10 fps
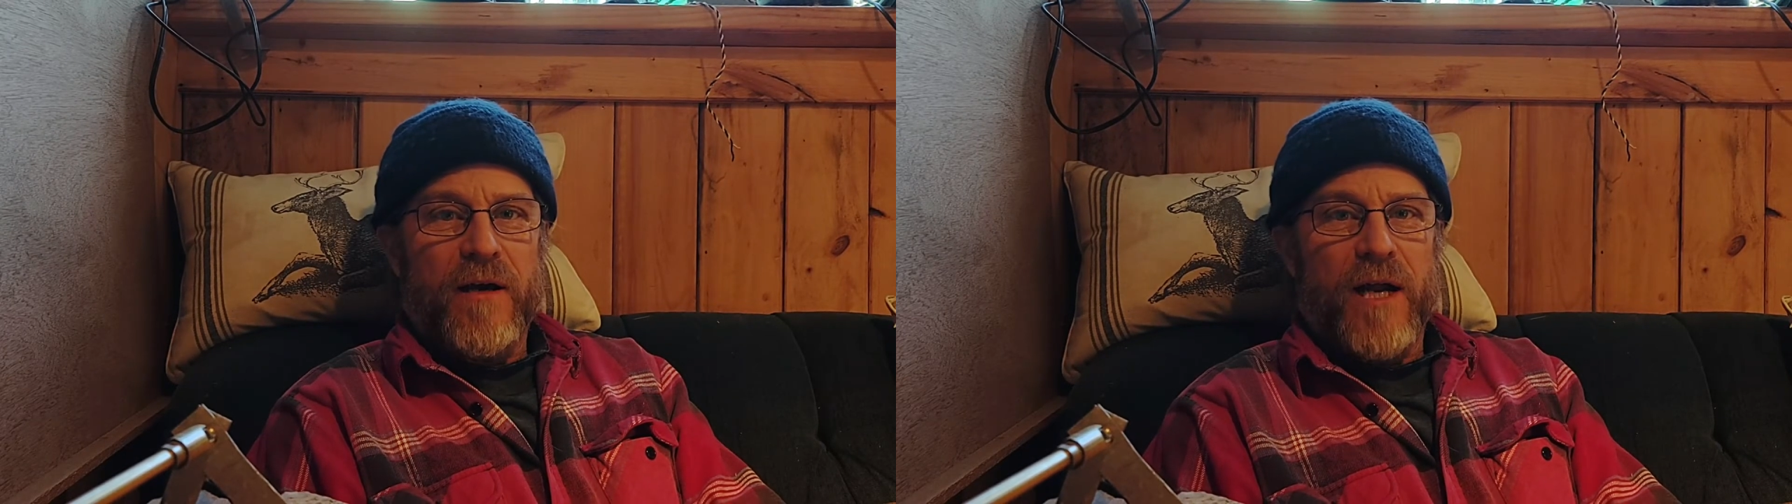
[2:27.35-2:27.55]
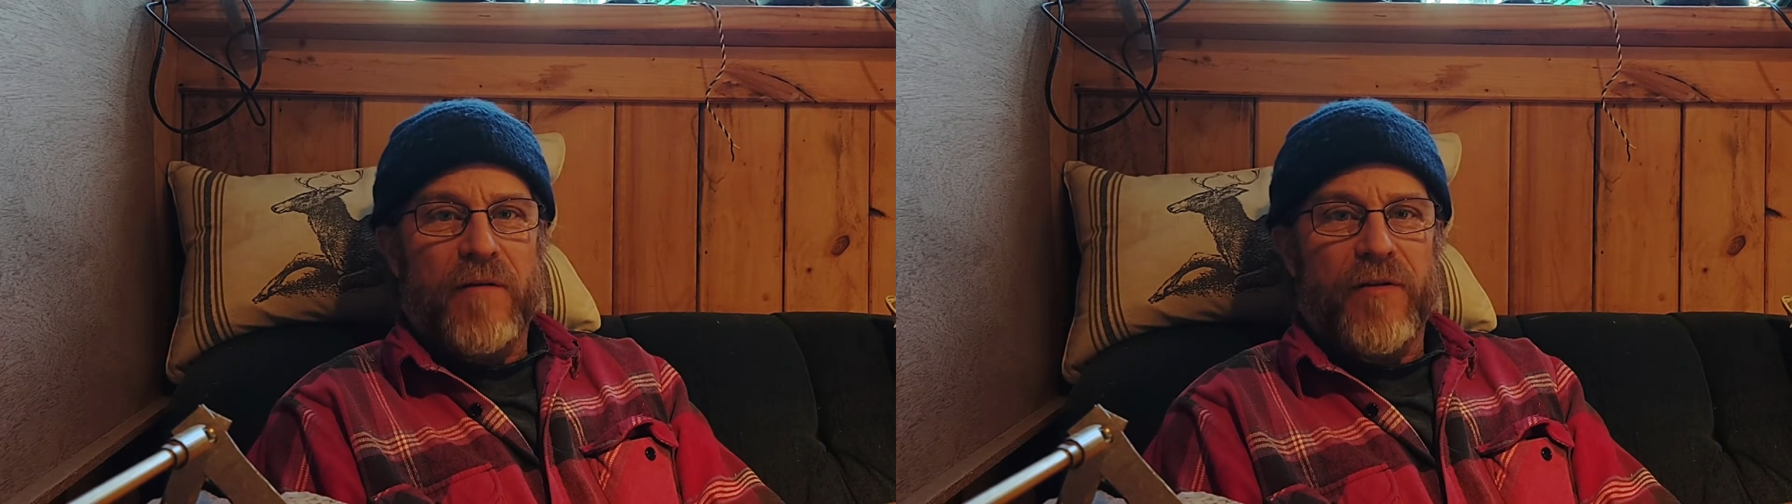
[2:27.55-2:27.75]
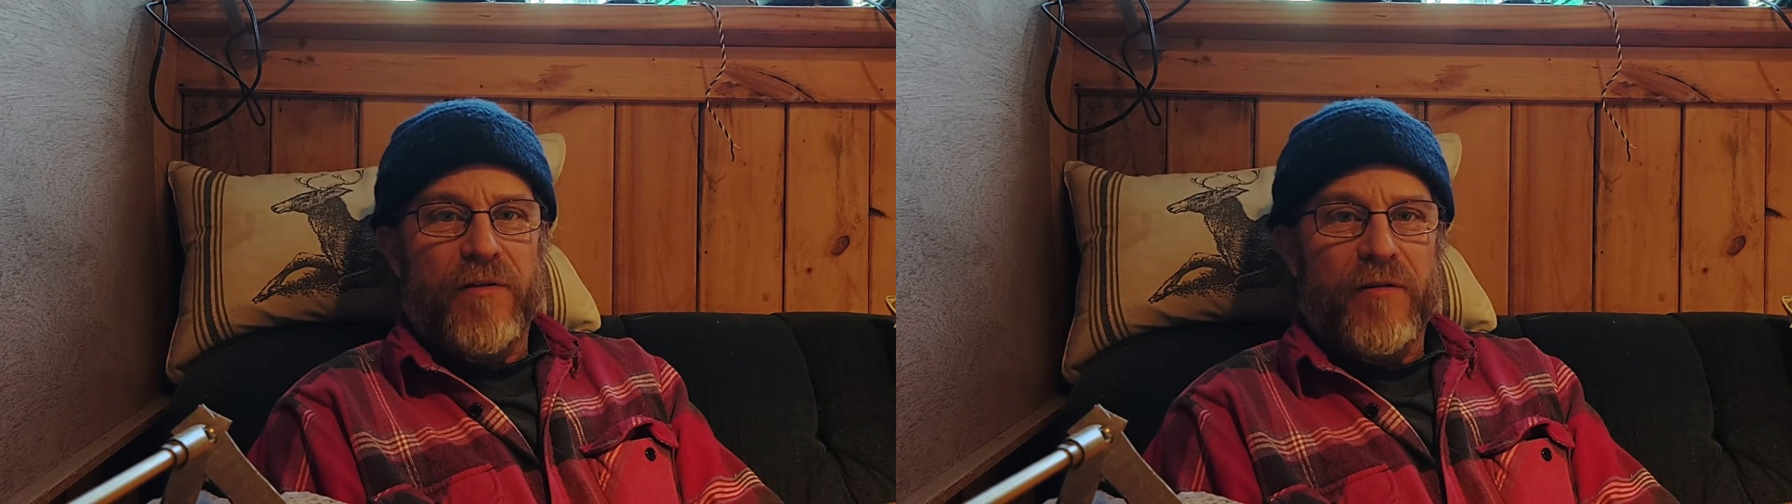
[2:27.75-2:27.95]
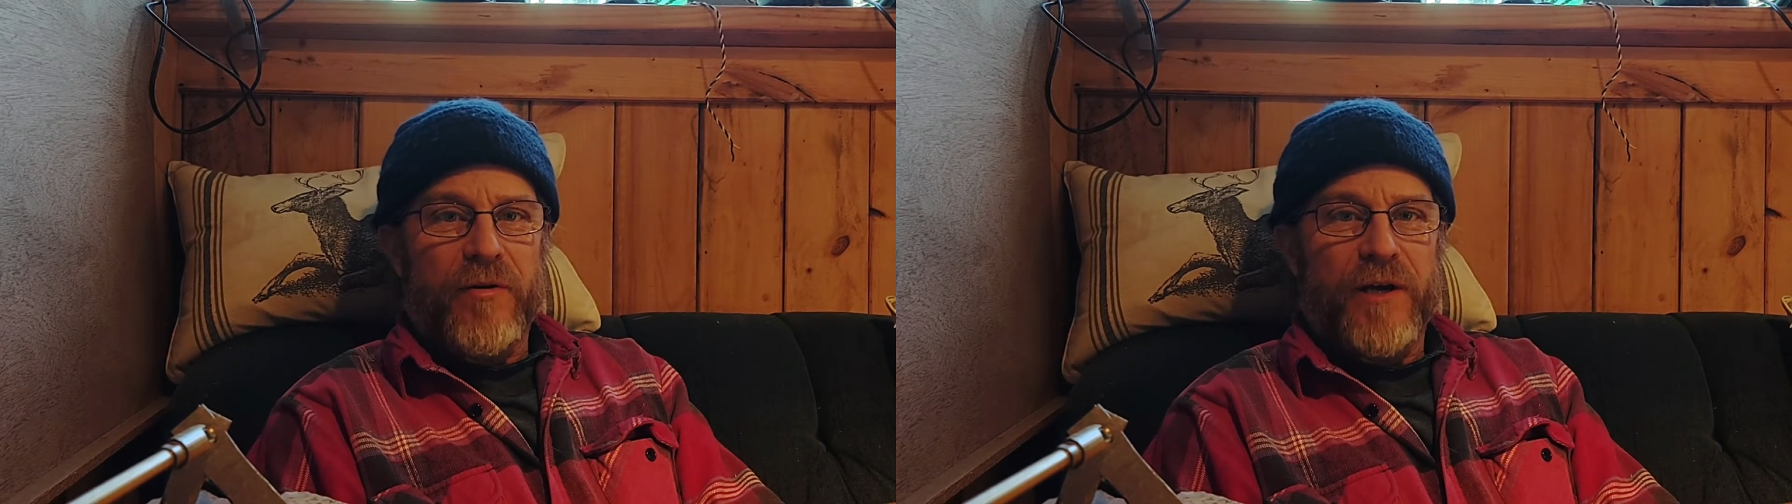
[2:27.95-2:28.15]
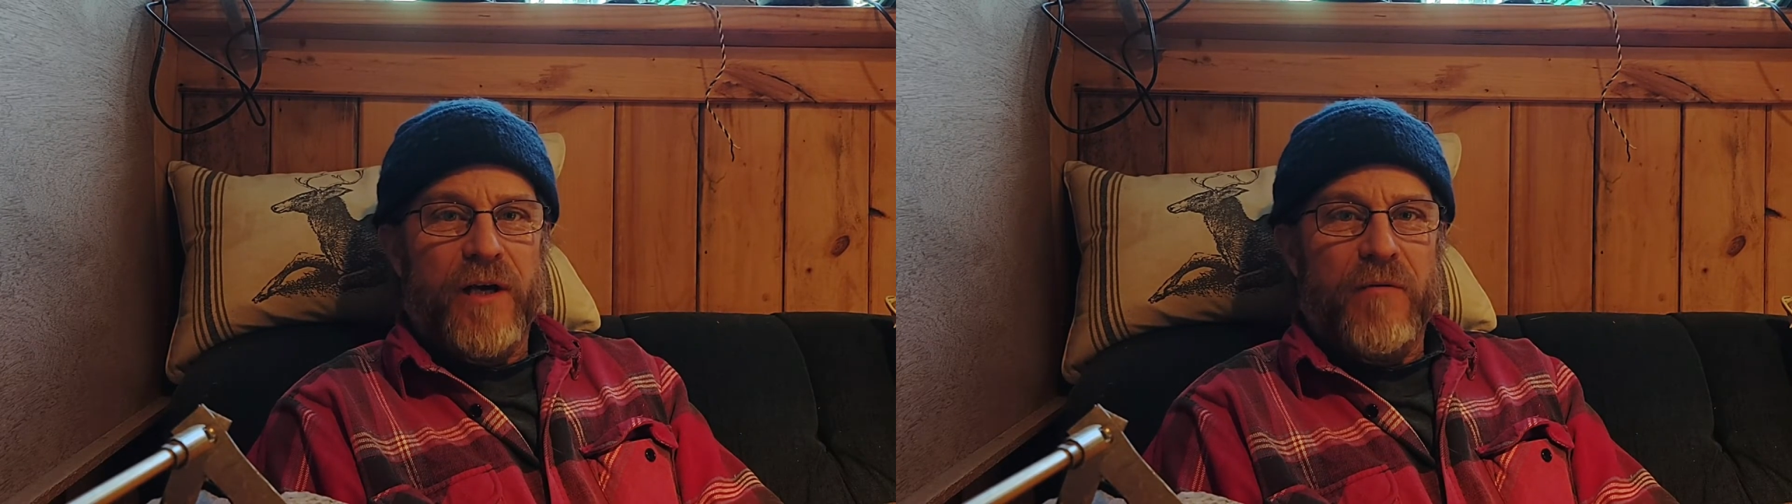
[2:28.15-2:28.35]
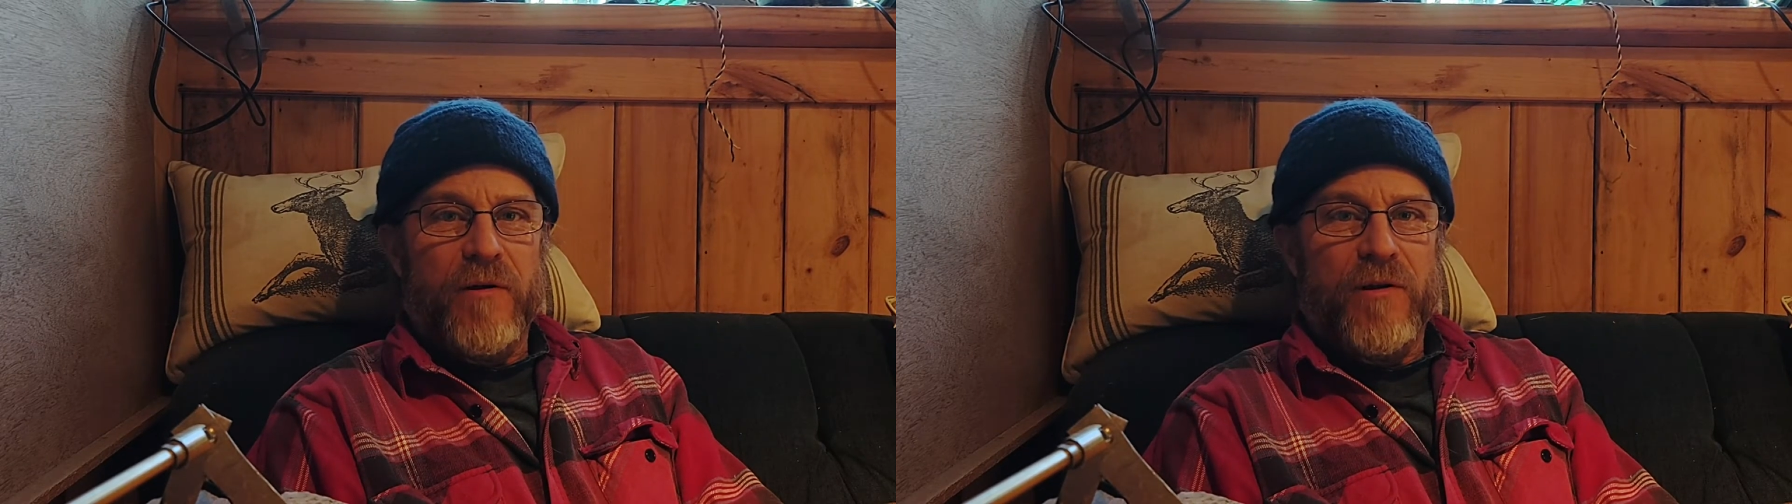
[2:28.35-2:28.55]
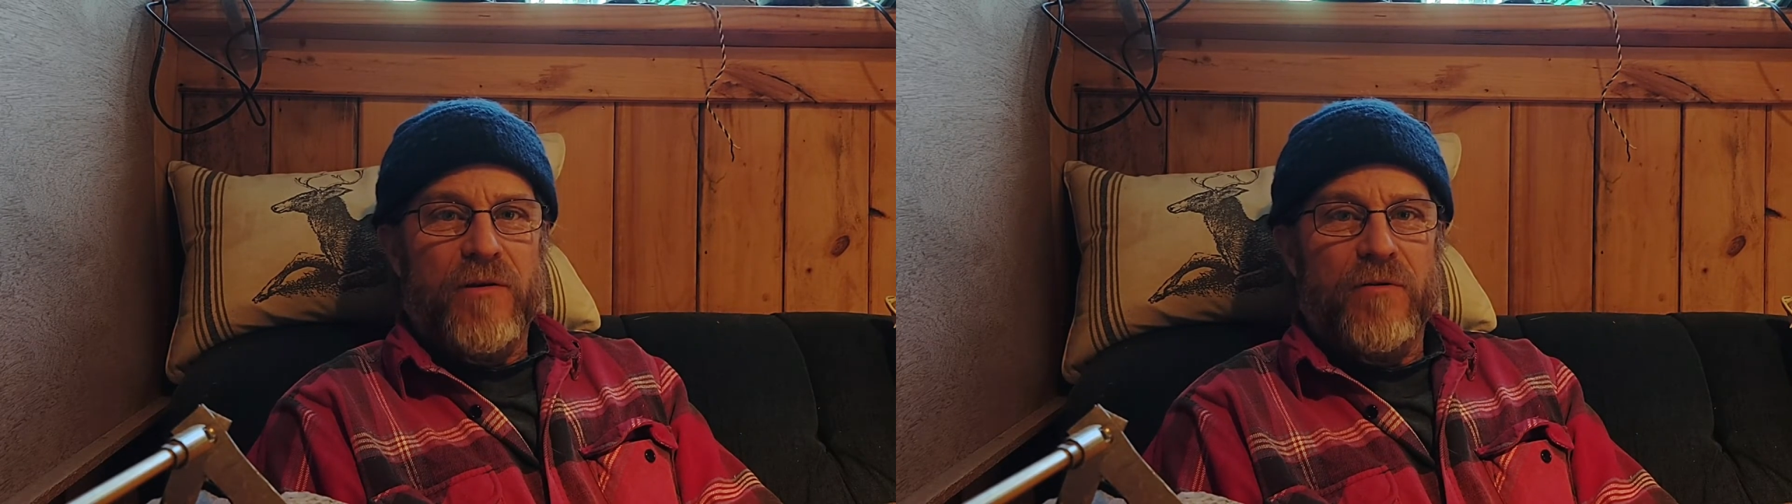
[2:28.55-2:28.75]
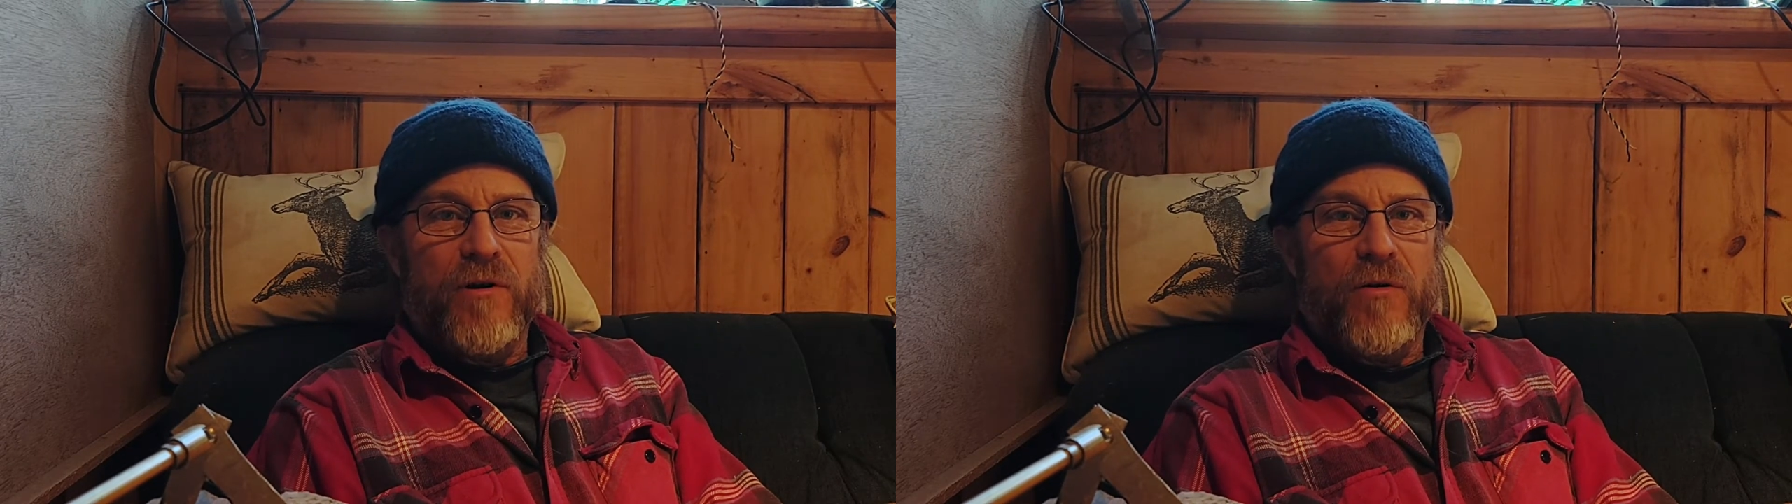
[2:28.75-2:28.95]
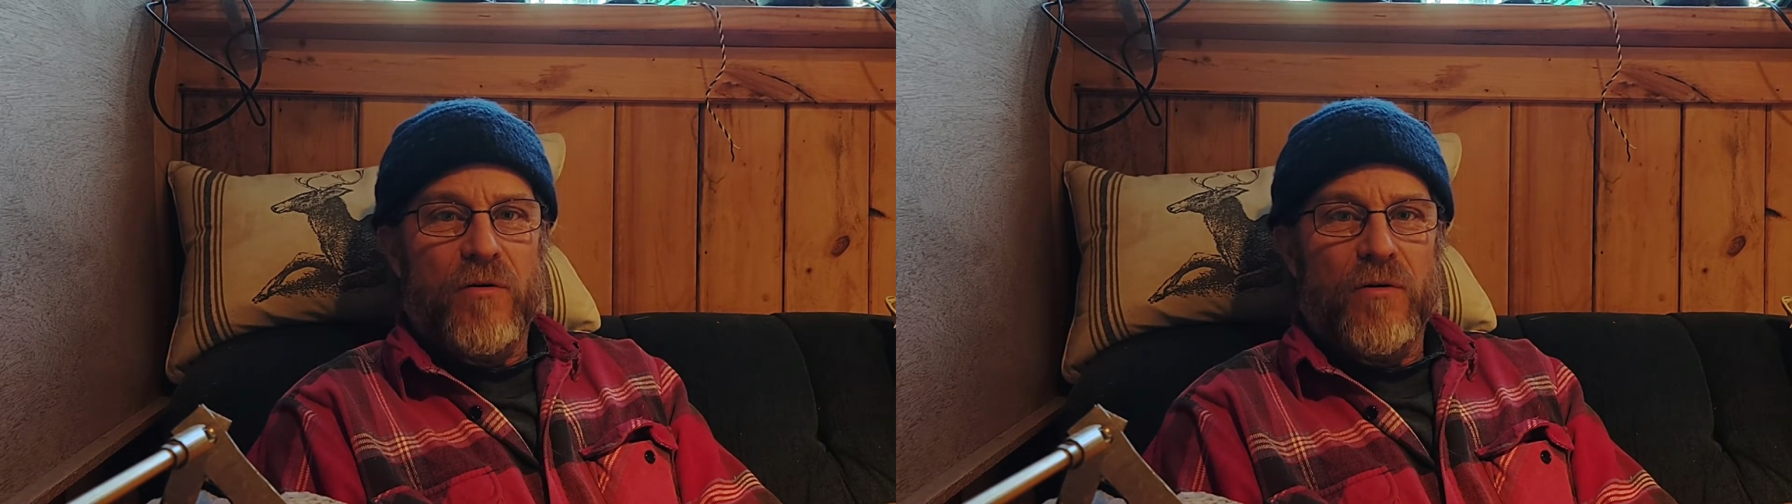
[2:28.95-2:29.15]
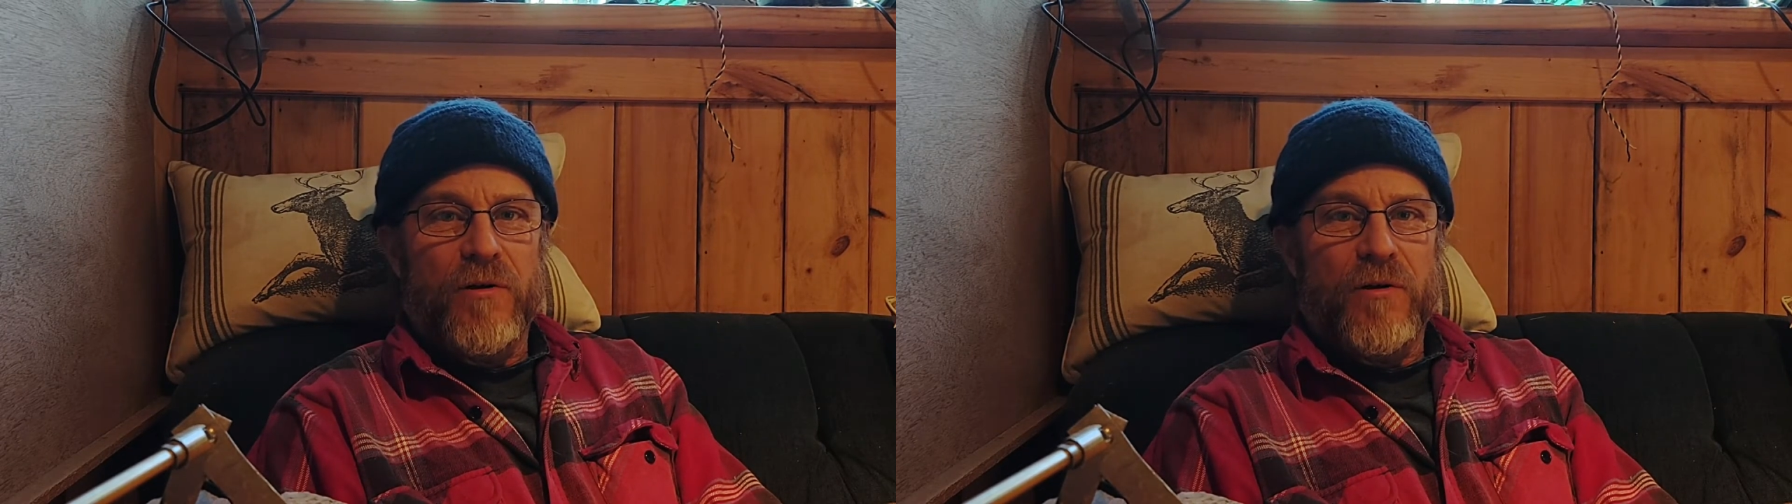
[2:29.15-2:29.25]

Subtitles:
and if the thermal tank was too cold,